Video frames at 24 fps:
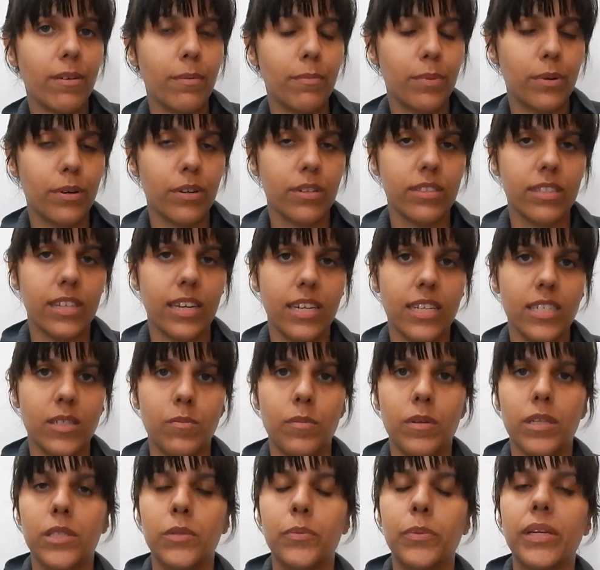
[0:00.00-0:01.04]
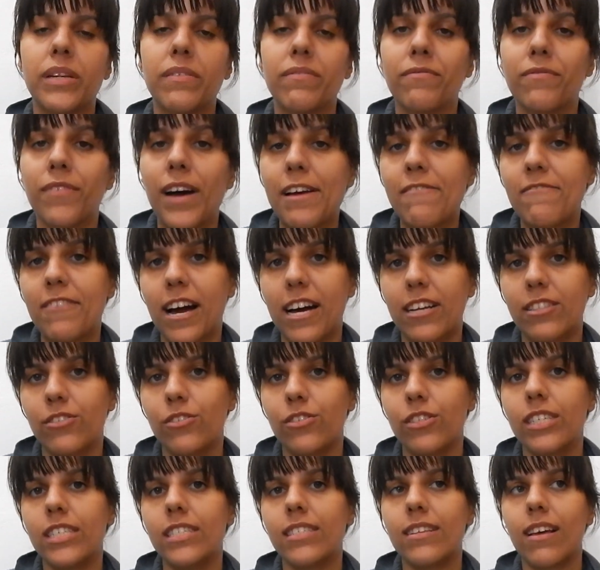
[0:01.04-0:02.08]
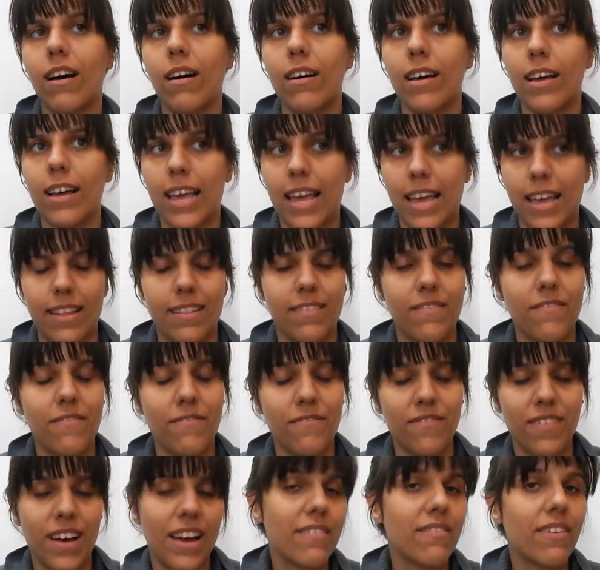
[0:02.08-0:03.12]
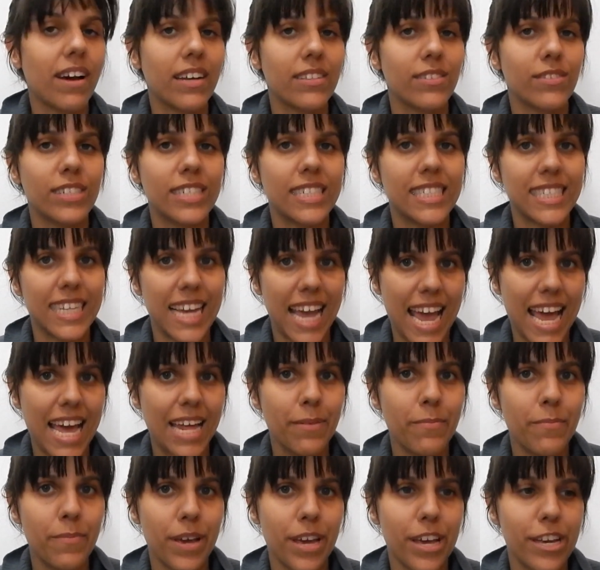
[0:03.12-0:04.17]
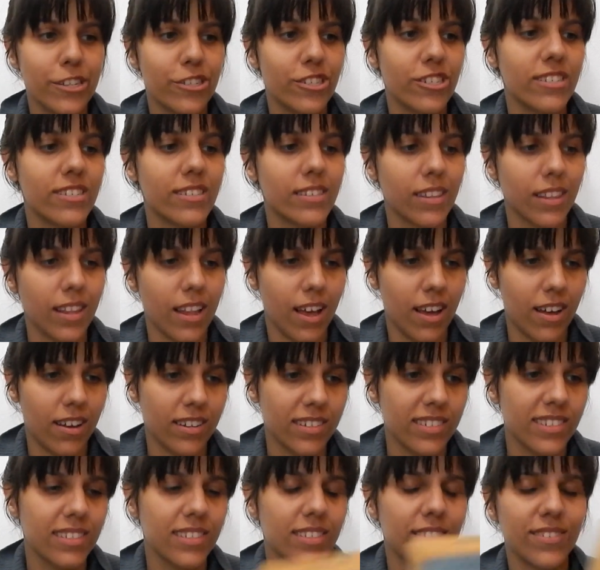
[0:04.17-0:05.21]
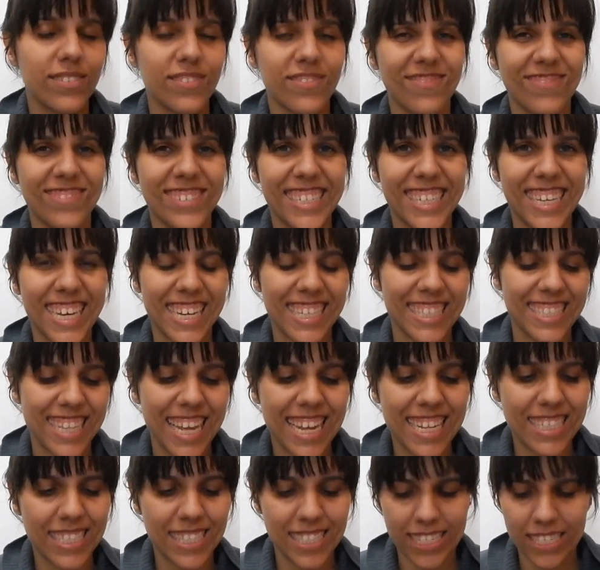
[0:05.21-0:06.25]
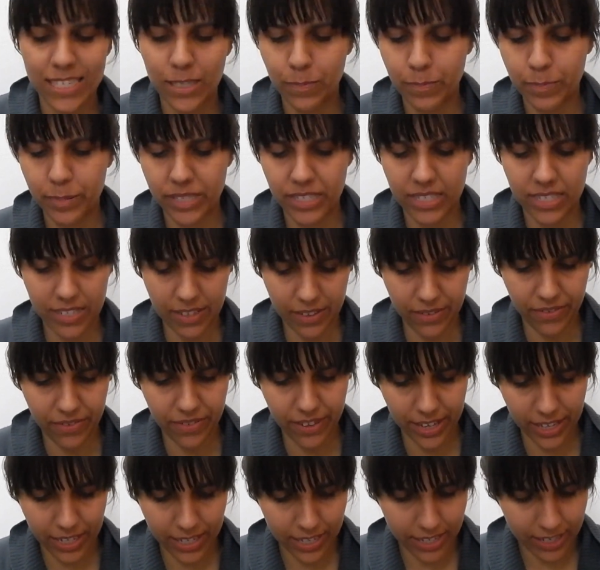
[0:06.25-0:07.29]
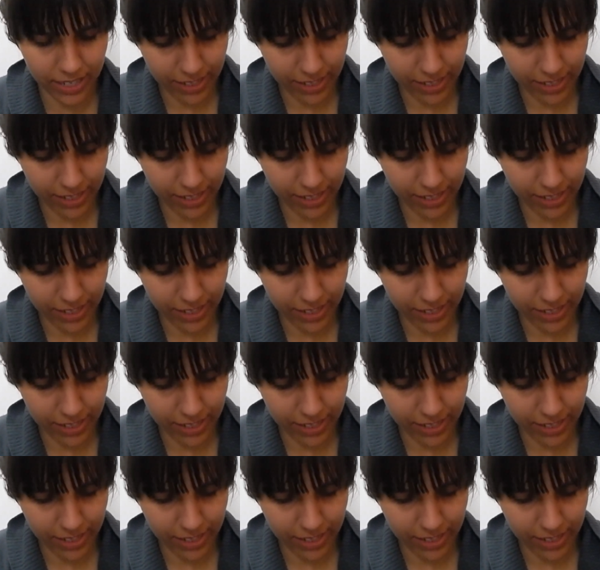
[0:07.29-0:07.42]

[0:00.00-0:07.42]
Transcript: book that is between 500 and 510 pages long? So yeah, that's a specific.